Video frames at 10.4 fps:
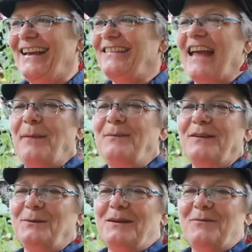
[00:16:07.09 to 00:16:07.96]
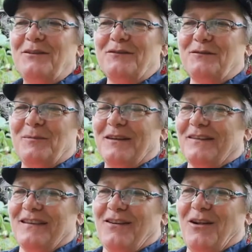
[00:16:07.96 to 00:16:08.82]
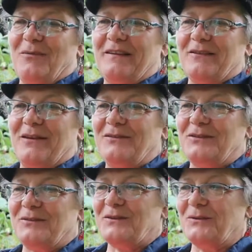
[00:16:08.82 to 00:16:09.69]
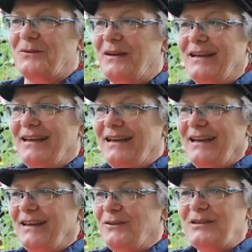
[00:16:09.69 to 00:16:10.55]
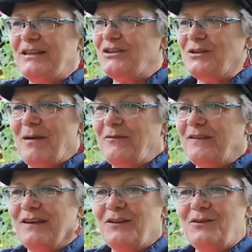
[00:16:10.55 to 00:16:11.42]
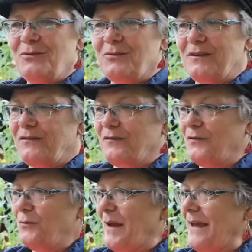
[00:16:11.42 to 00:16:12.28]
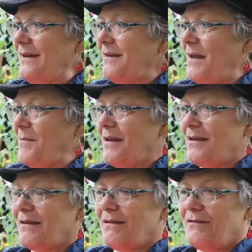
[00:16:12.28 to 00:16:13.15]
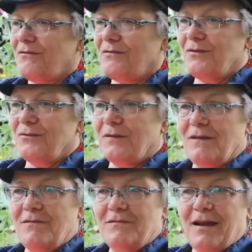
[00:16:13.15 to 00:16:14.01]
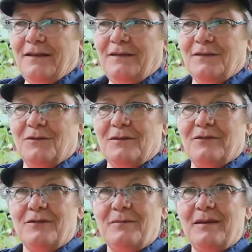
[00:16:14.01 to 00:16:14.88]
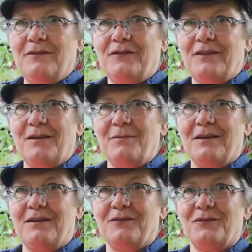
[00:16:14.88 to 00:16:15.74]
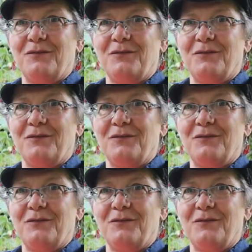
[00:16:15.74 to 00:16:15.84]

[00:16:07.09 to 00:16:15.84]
Is absolutely wonderful because they're always around you. So you teach them everything you do. If you bake, they bake. If you sew, they sew. If you weave, they weave.